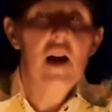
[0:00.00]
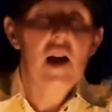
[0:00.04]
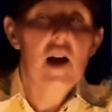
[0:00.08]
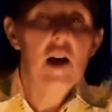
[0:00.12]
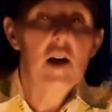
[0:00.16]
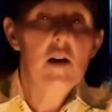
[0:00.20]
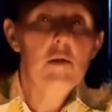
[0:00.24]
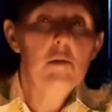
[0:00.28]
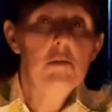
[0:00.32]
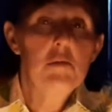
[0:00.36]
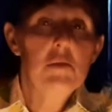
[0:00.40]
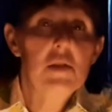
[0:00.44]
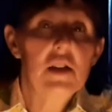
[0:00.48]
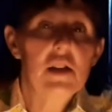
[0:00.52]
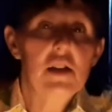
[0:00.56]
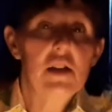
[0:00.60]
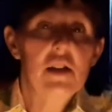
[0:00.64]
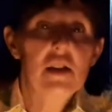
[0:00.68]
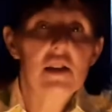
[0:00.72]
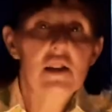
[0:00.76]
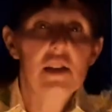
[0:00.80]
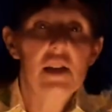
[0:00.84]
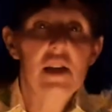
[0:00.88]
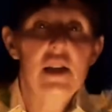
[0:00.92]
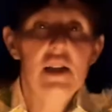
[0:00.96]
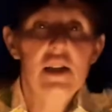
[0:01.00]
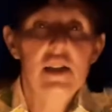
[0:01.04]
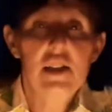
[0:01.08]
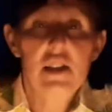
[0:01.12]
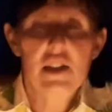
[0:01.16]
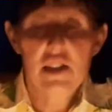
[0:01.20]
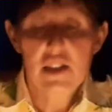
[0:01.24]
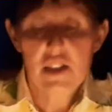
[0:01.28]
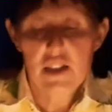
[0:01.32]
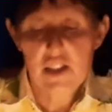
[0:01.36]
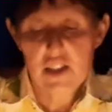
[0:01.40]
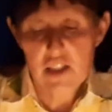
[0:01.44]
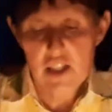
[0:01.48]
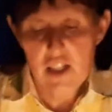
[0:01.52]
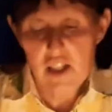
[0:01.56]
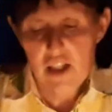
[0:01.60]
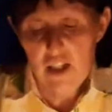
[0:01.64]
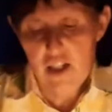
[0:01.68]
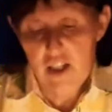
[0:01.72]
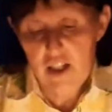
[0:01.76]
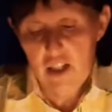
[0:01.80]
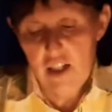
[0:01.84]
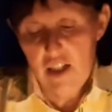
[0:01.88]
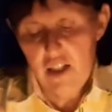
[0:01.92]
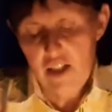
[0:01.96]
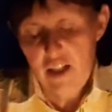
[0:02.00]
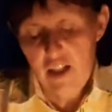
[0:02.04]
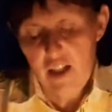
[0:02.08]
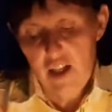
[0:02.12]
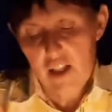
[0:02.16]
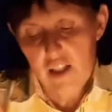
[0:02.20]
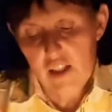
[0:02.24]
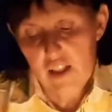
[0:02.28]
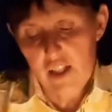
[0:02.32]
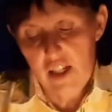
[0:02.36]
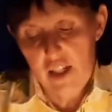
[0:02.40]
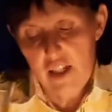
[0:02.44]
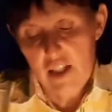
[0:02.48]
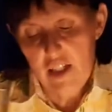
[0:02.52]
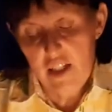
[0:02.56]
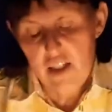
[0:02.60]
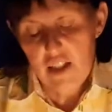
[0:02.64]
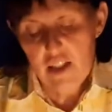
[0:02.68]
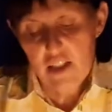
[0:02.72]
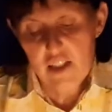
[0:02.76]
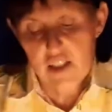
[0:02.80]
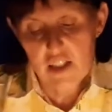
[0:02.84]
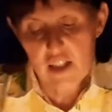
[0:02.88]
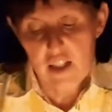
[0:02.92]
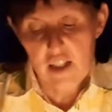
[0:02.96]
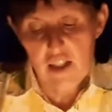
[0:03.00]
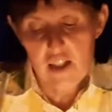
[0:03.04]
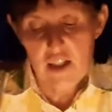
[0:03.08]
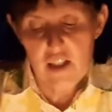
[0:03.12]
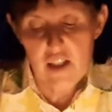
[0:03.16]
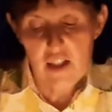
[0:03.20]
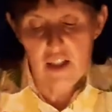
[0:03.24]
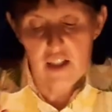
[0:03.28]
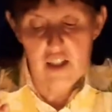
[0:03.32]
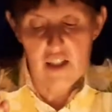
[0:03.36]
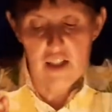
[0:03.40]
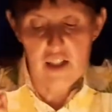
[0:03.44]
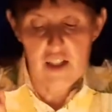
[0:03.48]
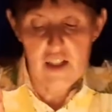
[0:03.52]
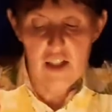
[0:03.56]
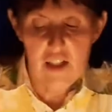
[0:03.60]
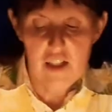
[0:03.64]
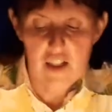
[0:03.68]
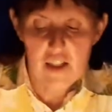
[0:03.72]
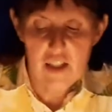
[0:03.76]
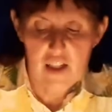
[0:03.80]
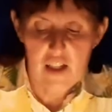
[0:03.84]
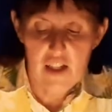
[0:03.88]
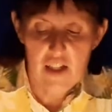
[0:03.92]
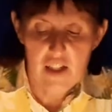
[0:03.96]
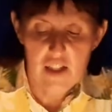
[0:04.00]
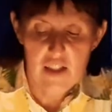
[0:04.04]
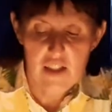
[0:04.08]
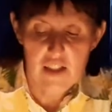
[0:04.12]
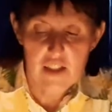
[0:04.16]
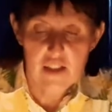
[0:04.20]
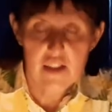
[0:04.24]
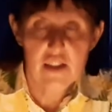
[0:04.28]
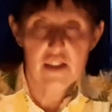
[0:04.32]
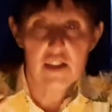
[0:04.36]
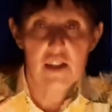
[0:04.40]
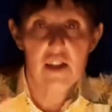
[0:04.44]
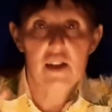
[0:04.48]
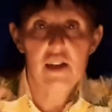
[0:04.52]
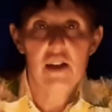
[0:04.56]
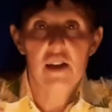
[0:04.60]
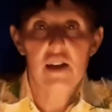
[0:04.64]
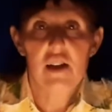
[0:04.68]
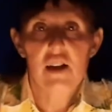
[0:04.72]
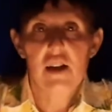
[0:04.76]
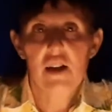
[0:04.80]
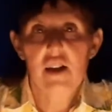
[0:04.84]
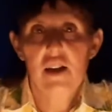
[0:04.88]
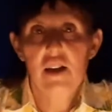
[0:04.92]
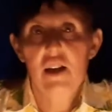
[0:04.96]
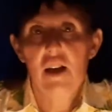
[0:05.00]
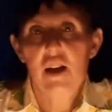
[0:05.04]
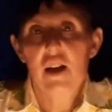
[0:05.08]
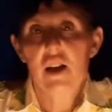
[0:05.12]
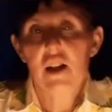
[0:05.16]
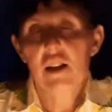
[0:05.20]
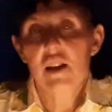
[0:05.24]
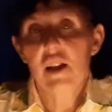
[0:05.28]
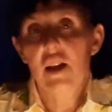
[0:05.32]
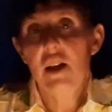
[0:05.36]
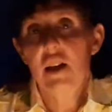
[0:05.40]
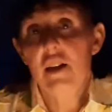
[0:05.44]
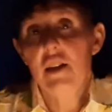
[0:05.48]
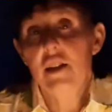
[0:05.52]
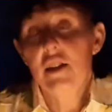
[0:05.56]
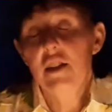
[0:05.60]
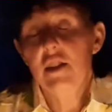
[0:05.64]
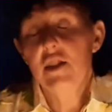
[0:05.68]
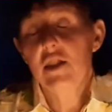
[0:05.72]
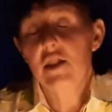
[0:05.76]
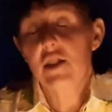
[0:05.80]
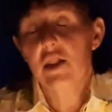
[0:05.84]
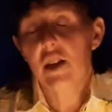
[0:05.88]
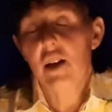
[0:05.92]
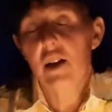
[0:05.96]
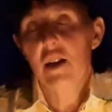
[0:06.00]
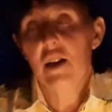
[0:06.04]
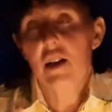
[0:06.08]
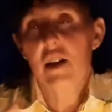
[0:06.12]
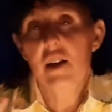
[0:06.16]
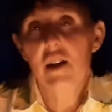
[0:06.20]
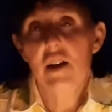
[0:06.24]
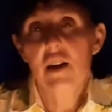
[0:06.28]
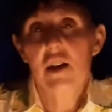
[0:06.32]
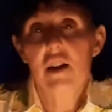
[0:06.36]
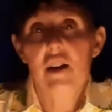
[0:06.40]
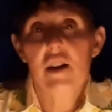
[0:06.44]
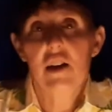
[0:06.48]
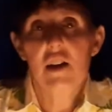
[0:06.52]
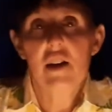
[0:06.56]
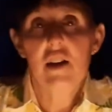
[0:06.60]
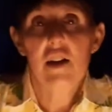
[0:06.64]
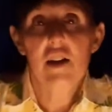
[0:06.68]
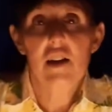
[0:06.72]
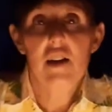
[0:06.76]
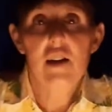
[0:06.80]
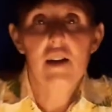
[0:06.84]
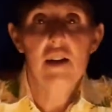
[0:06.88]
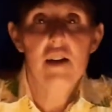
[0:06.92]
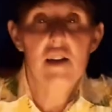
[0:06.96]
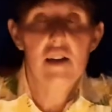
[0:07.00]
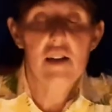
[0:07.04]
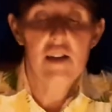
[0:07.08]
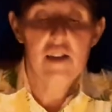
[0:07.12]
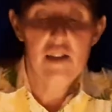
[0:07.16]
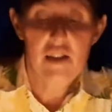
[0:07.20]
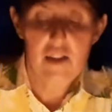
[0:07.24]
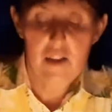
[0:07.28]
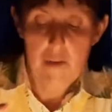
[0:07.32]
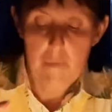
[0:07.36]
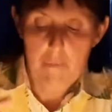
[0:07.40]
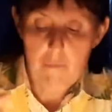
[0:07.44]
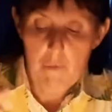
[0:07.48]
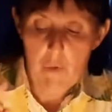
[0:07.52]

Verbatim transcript: I'm gonna let it shine. Let it shine, let it shine, let it shine.